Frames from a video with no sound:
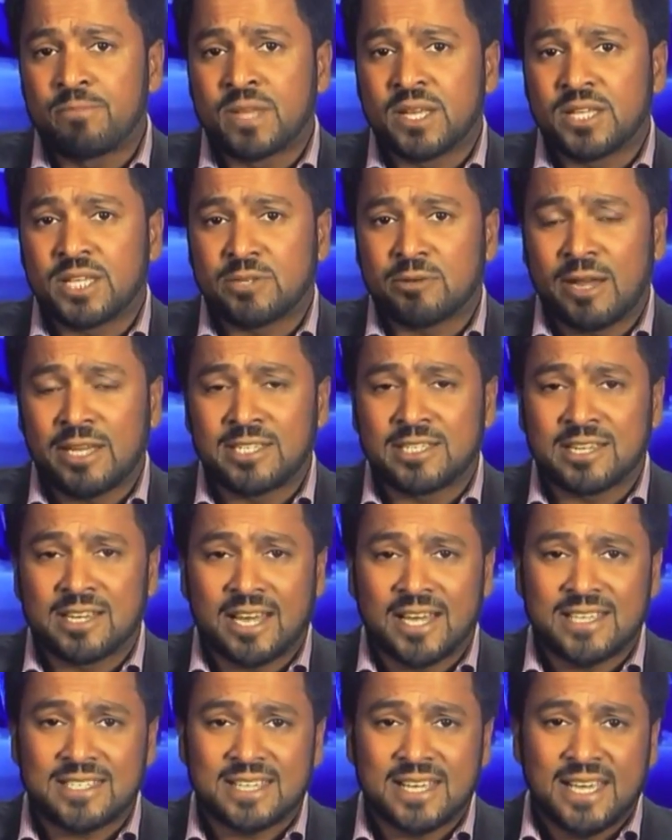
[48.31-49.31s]
they're
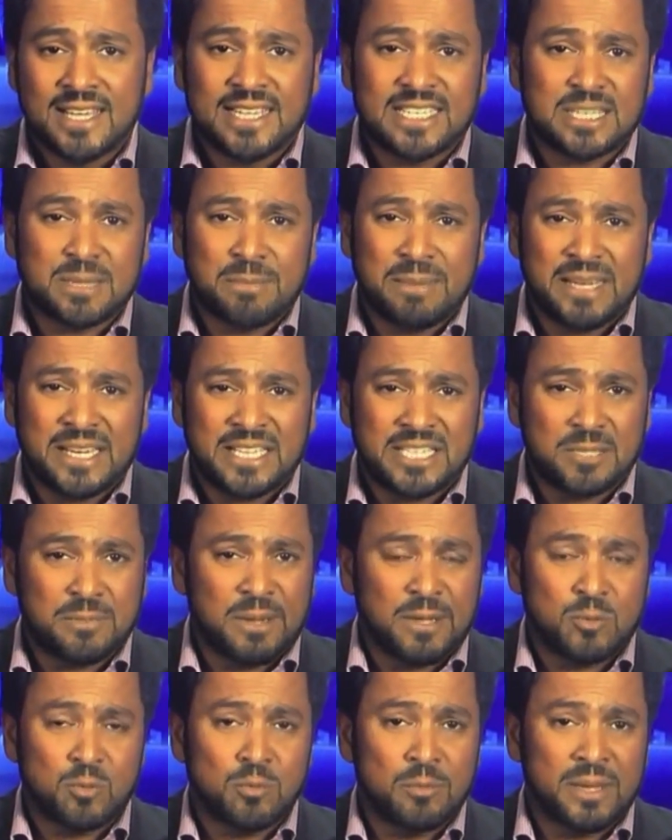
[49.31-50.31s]
radicalized, that's a bigger
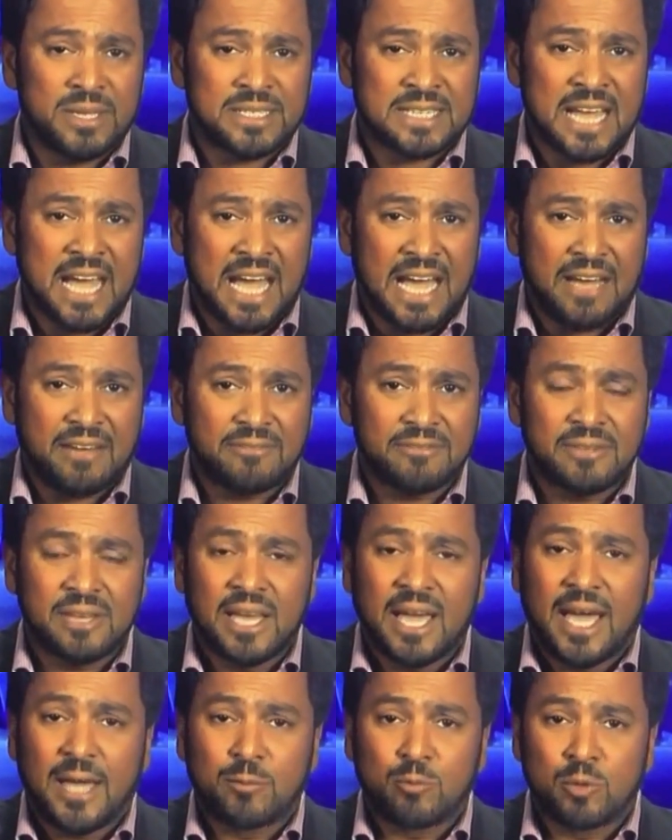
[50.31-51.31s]
debate we must have.
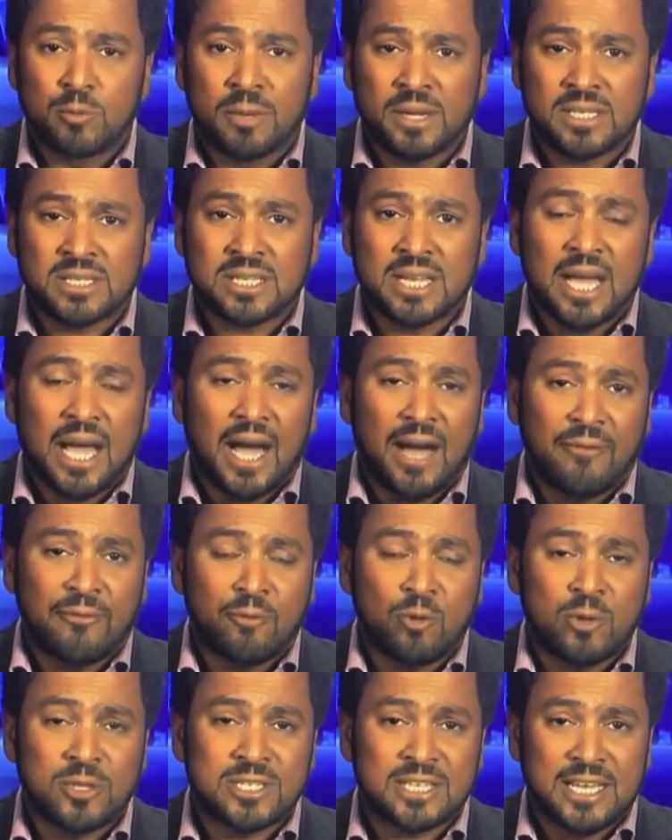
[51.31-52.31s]
And we must, of
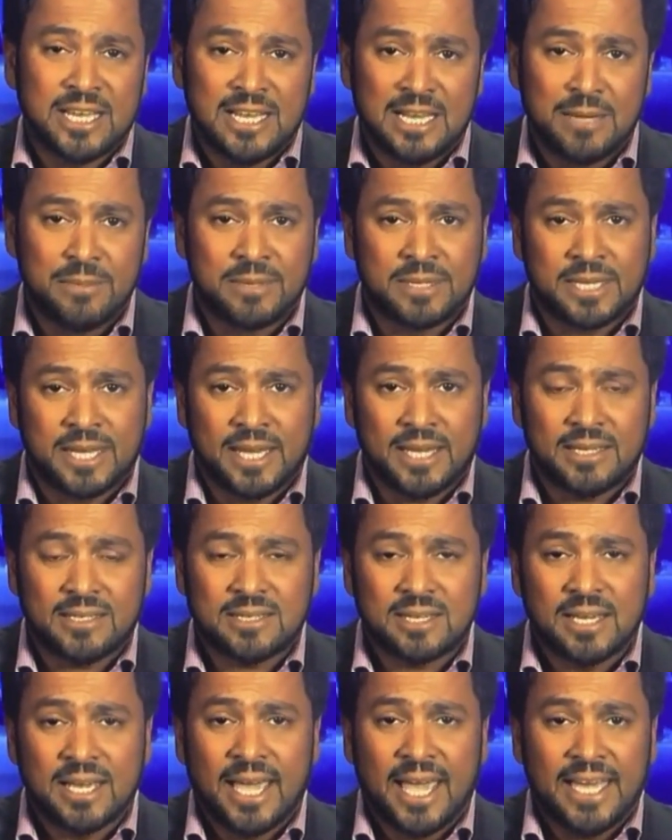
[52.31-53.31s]
course, eliminate
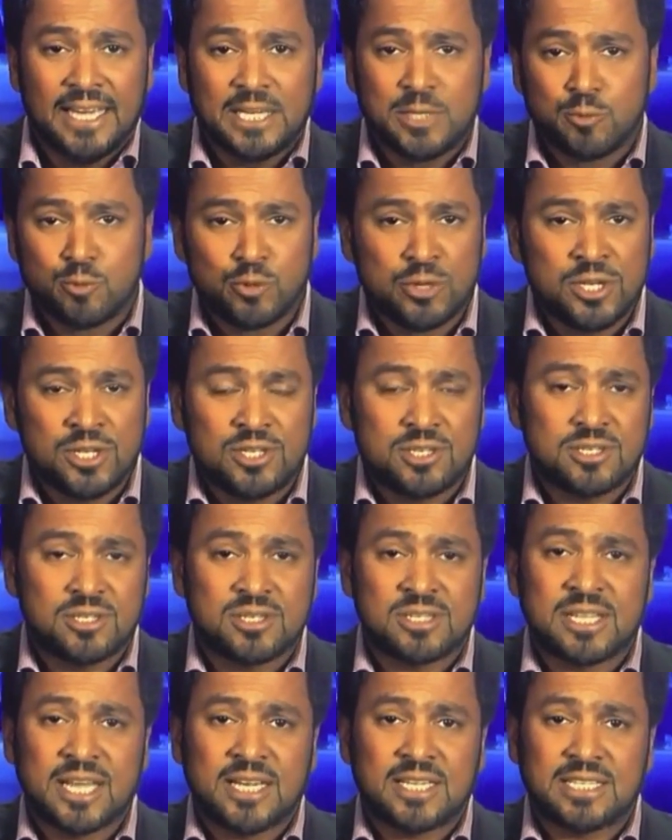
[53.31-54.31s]
any reasons
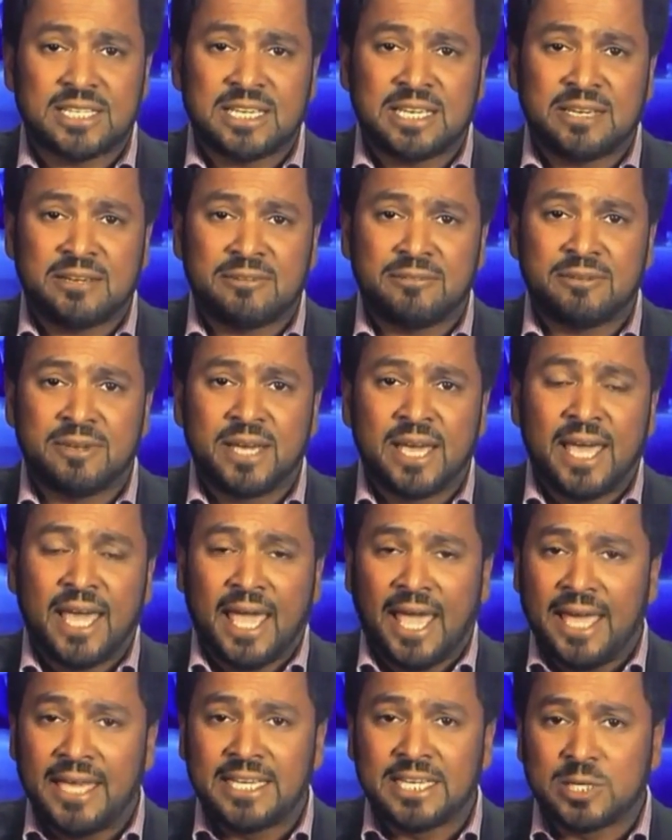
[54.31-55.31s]
that give
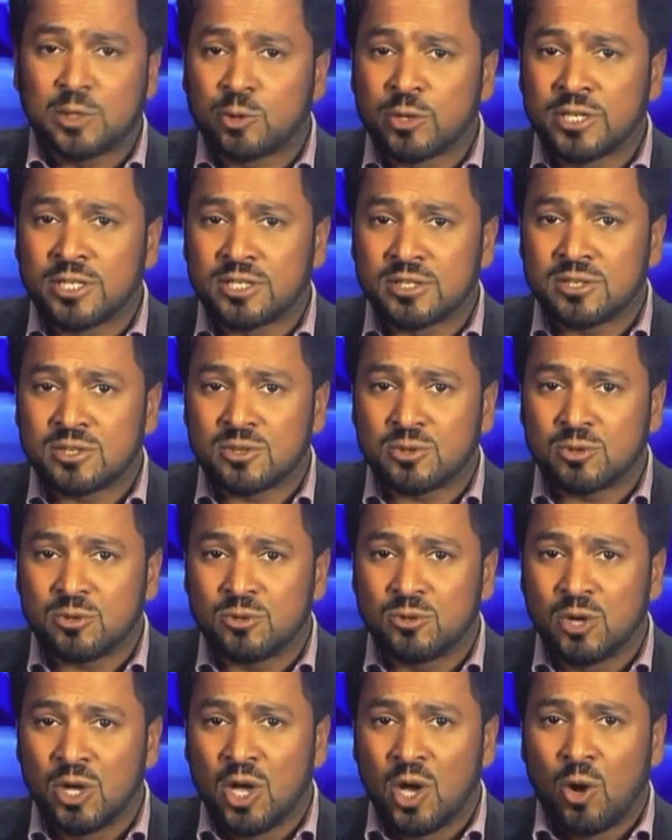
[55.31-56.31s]
any credence
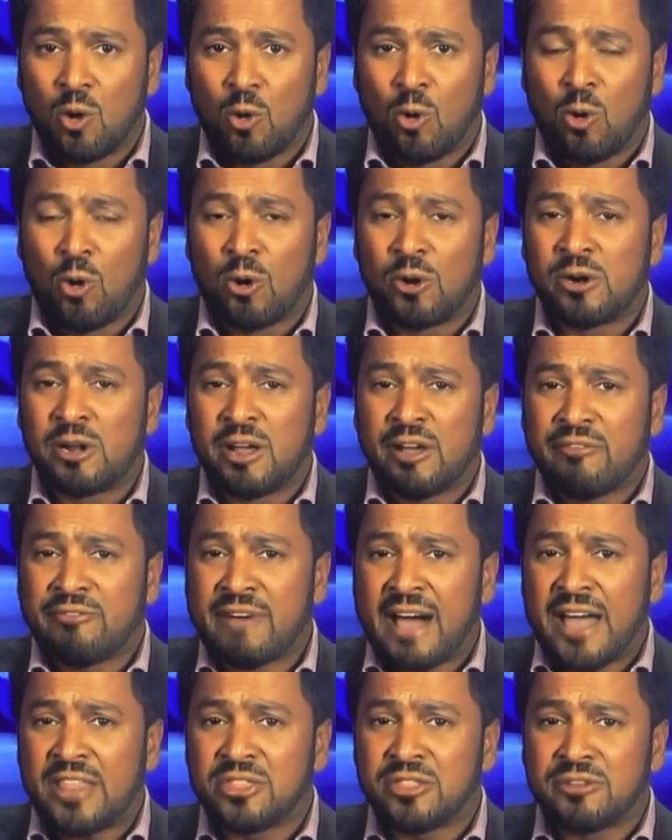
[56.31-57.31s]
to or
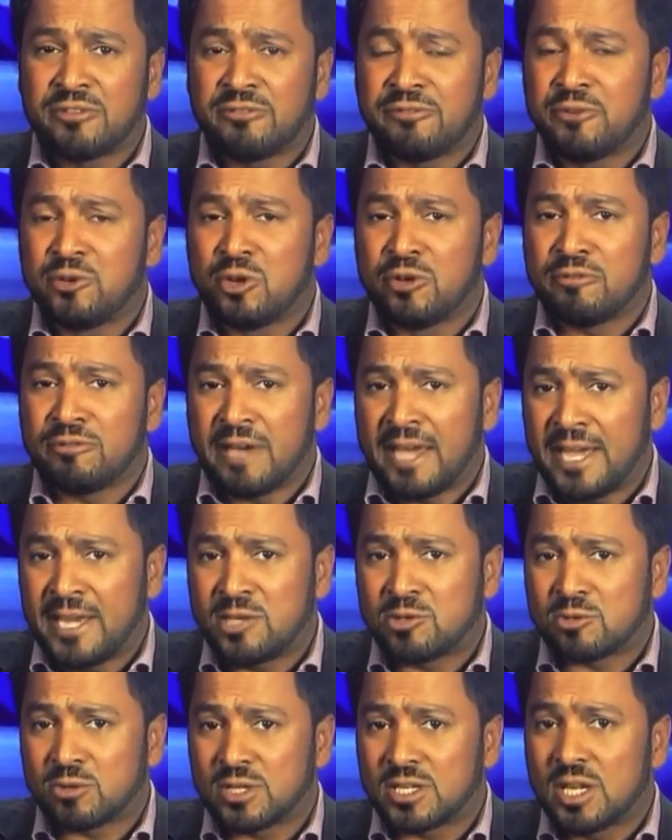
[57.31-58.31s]
fan the fuel of
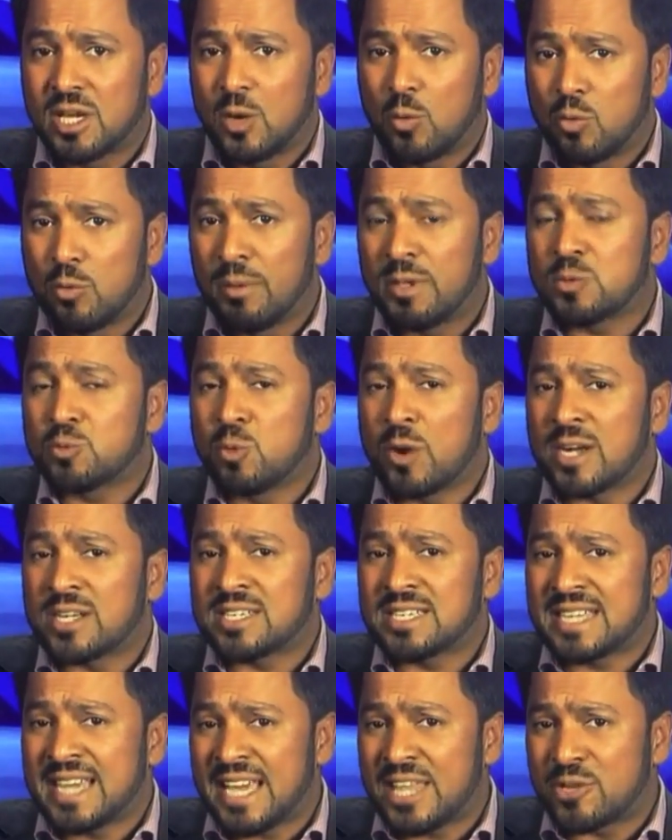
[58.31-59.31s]
hatred. We must work
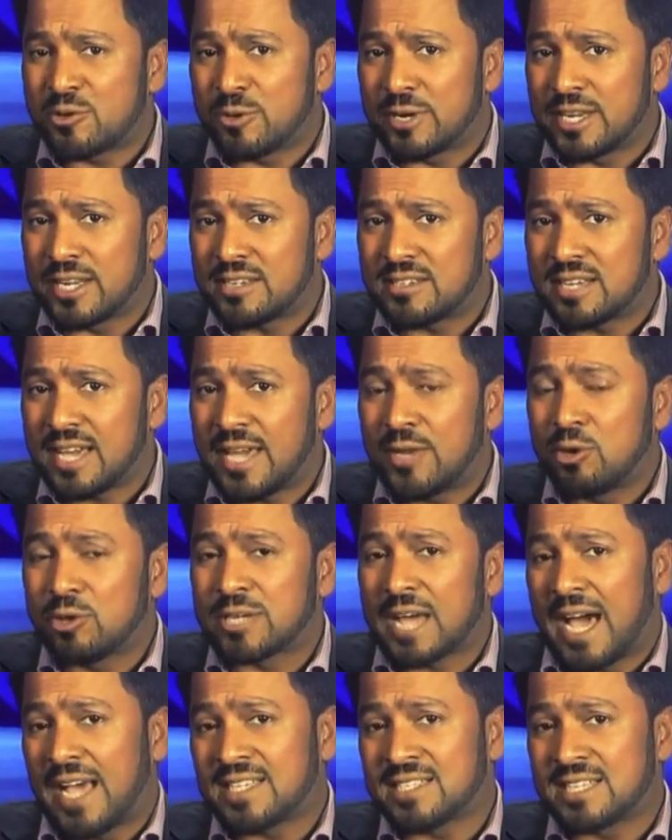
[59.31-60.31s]
together in it and not
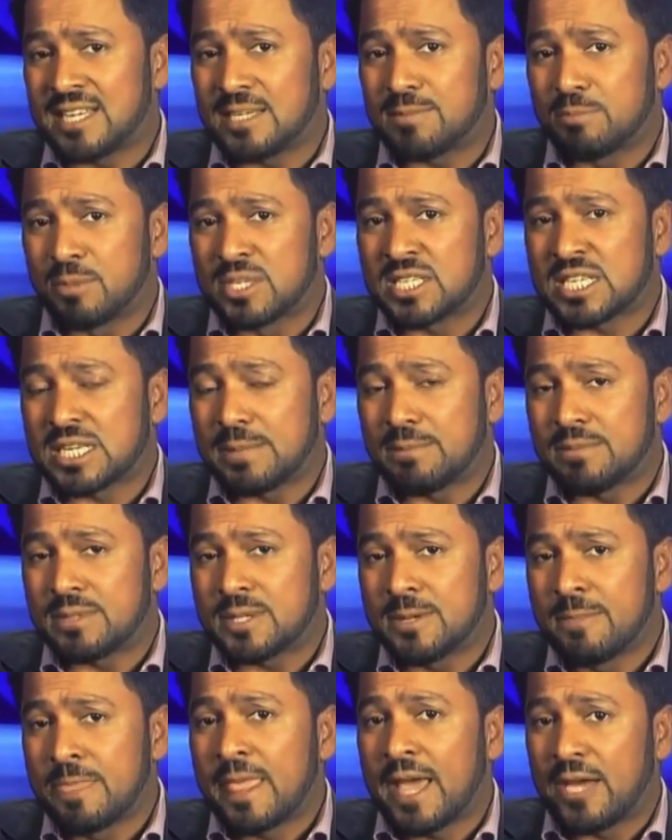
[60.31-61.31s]
isolate Muslims
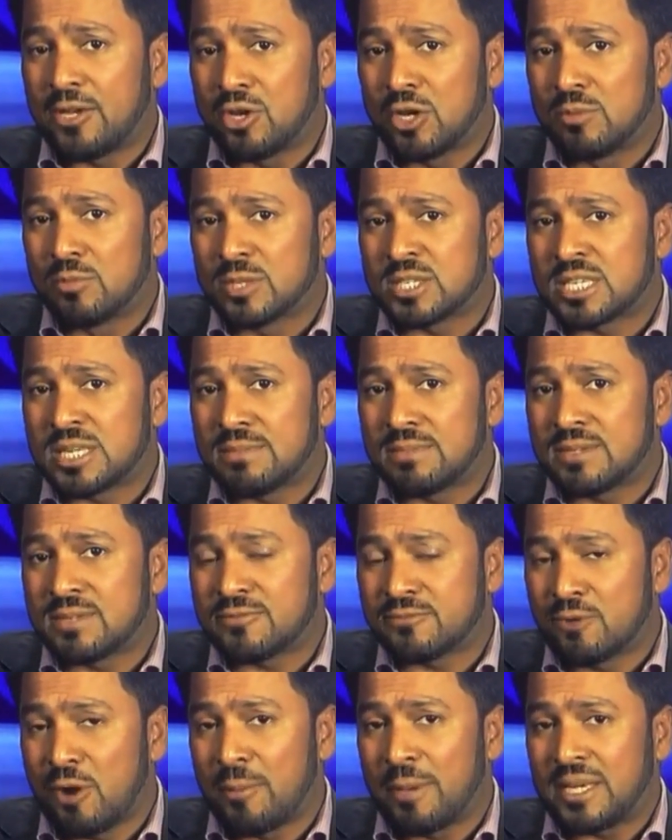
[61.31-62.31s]
and non-Muslims
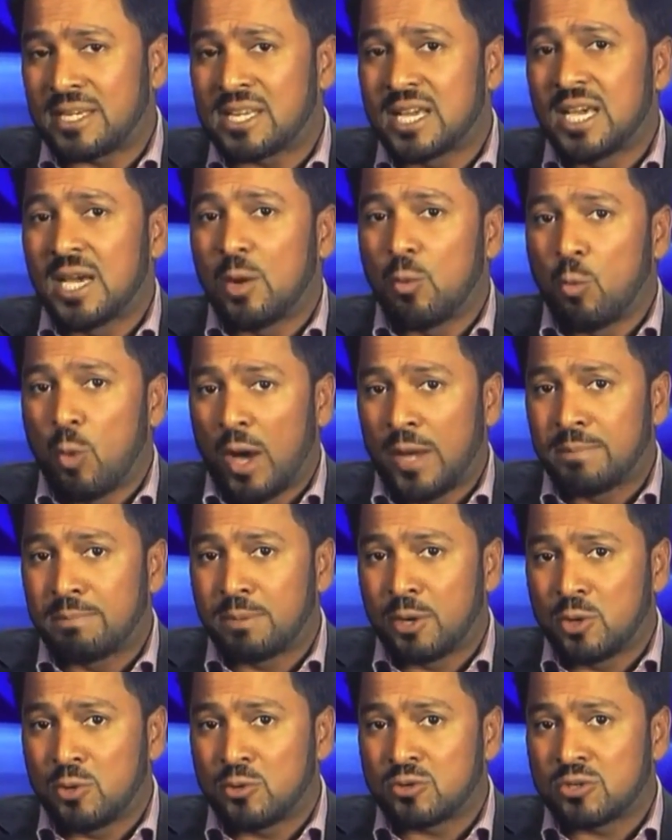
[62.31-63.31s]
from it. One
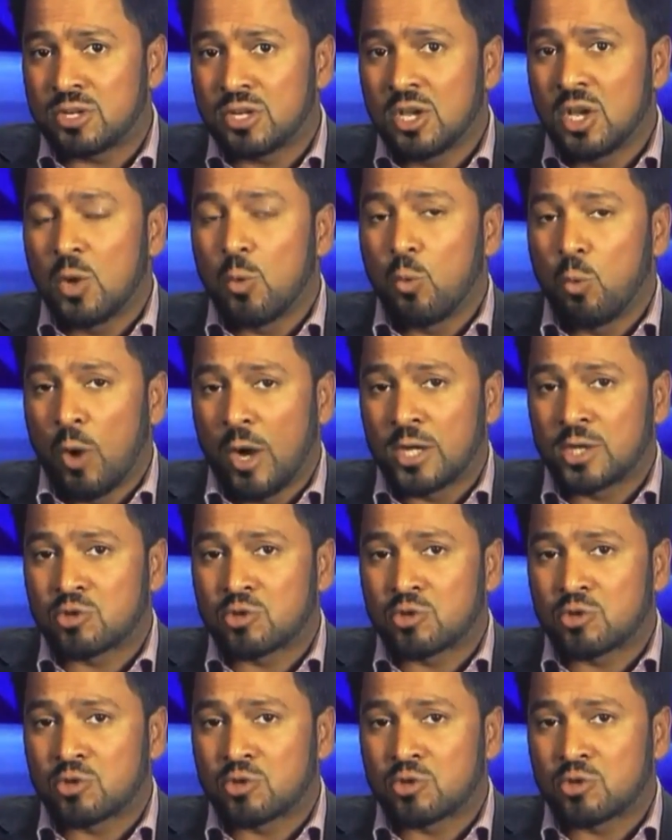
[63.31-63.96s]
vote, one